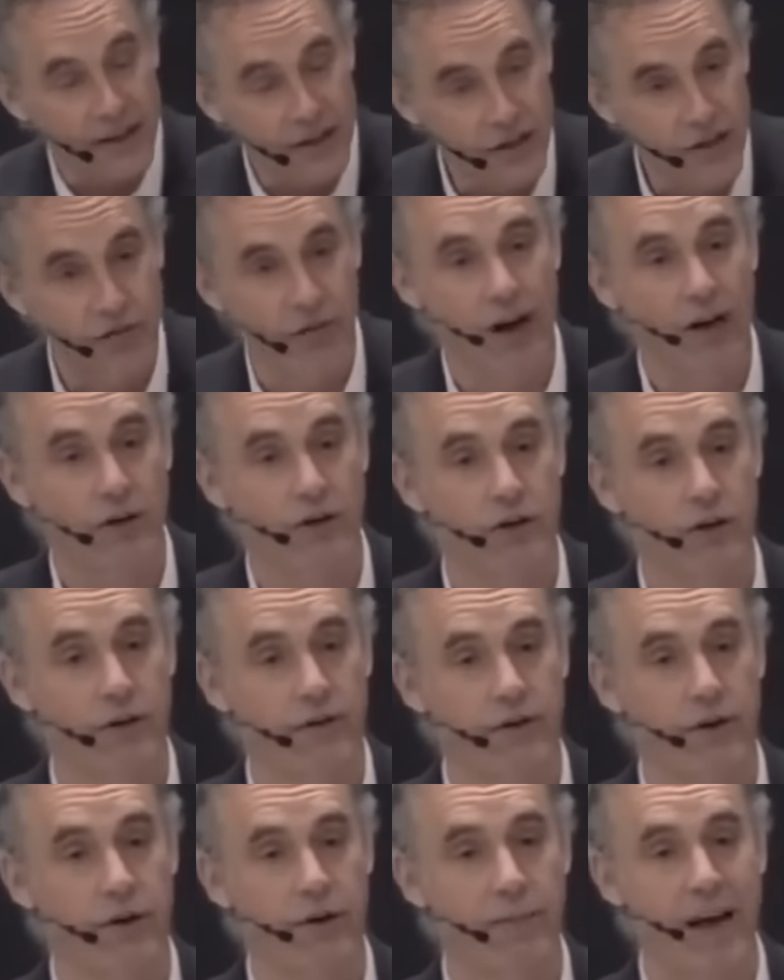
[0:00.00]
the structure
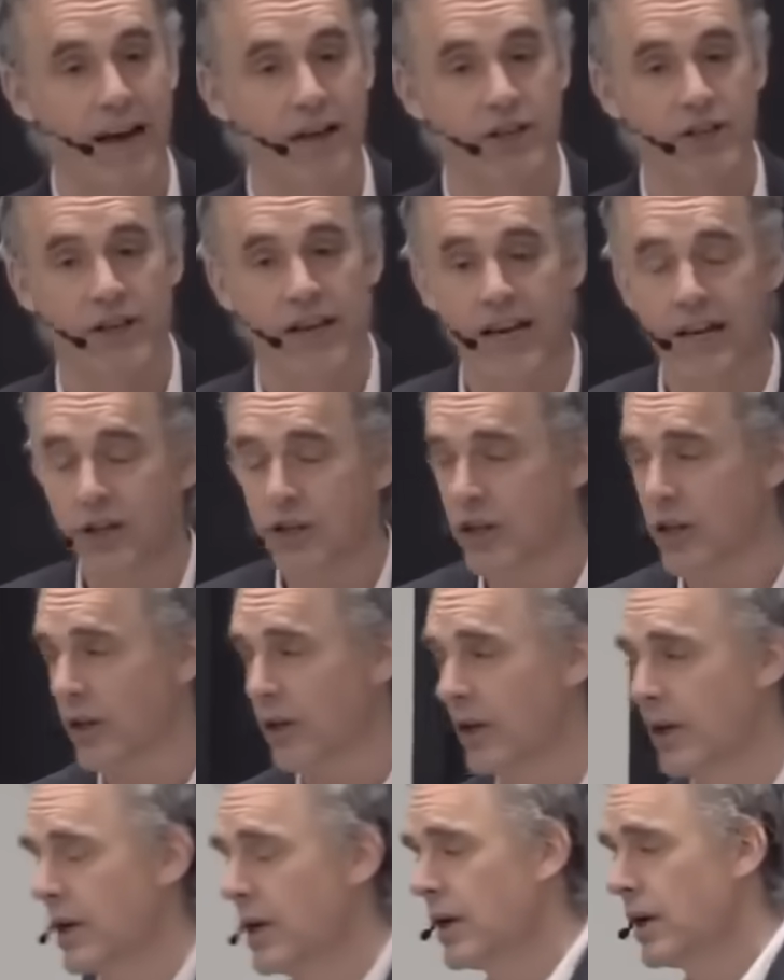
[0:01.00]
of your imagination.
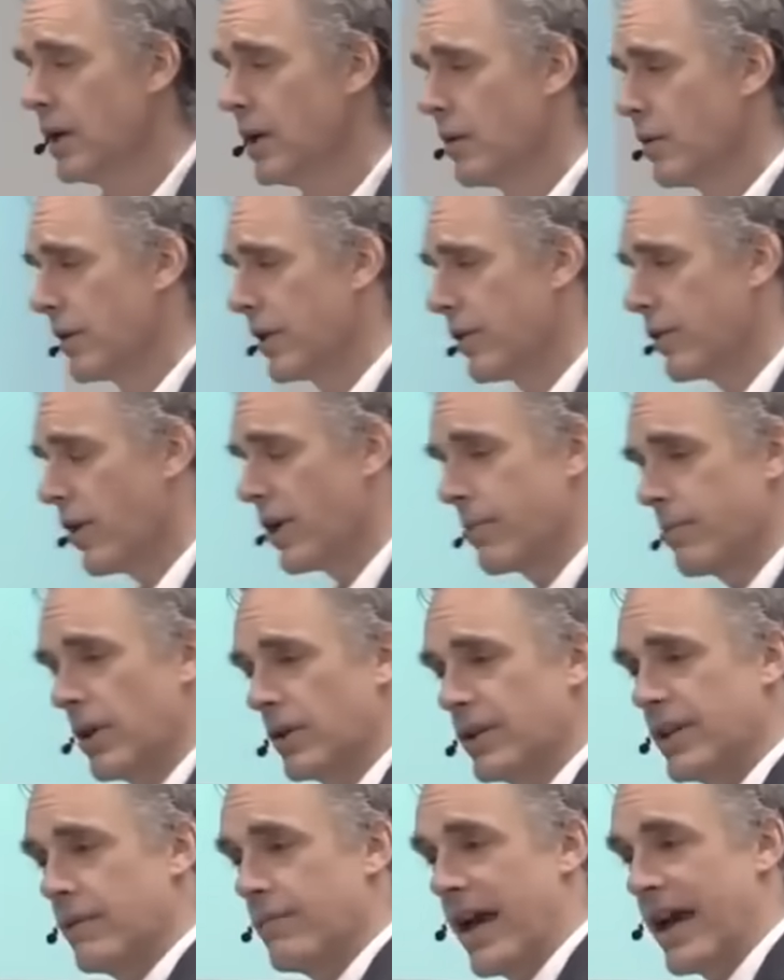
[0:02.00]
When he thought
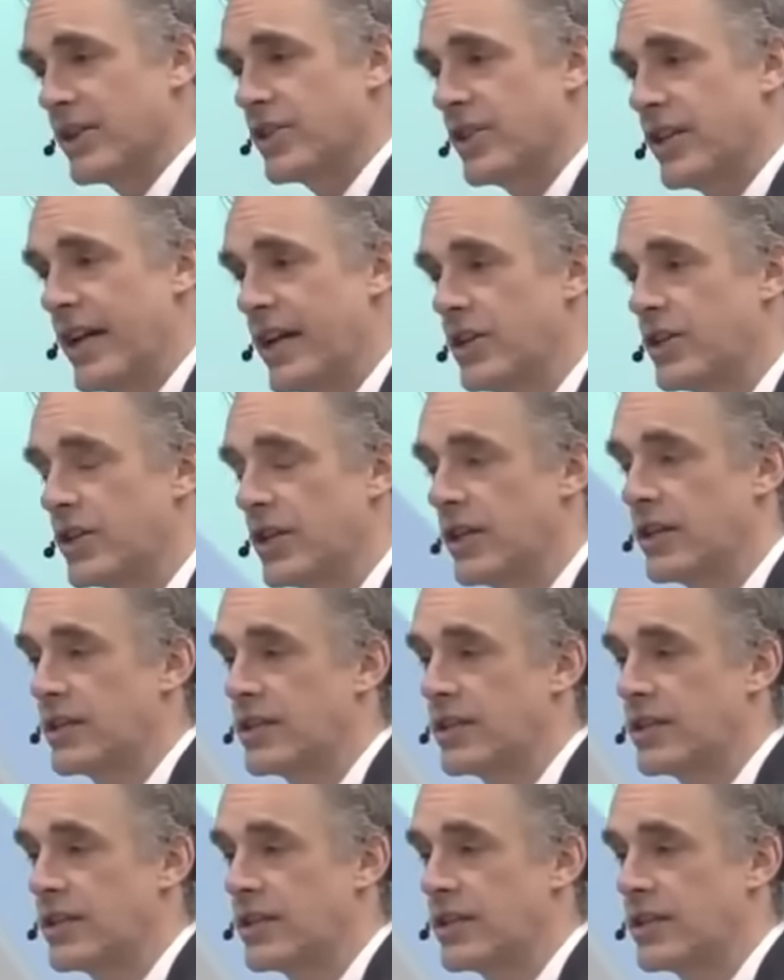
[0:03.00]
about the imagination, in